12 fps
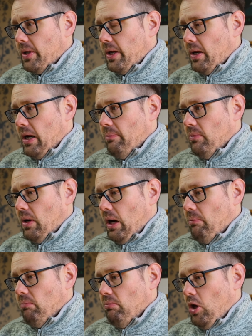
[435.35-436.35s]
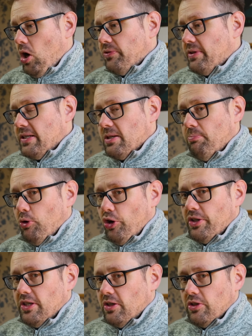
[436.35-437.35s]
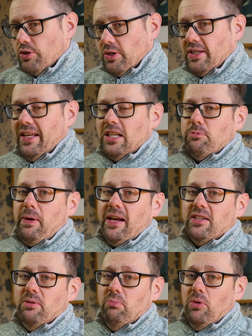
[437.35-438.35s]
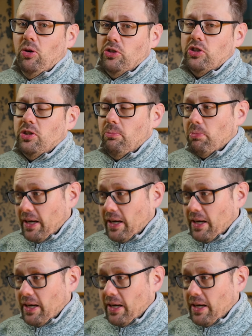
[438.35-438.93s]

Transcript: uh, I'm I'm not disappointed because I wasn't expecting much,